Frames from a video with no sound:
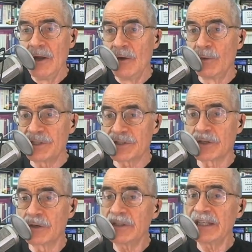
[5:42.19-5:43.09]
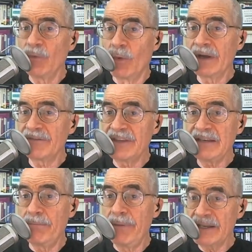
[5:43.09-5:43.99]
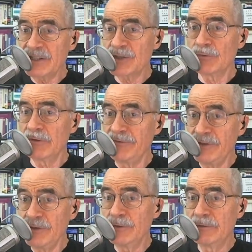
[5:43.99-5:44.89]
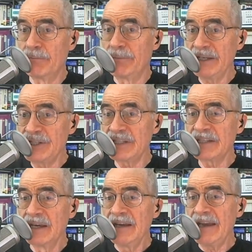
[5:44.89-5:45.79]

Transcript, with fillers: which is currently one of the best reviewed budget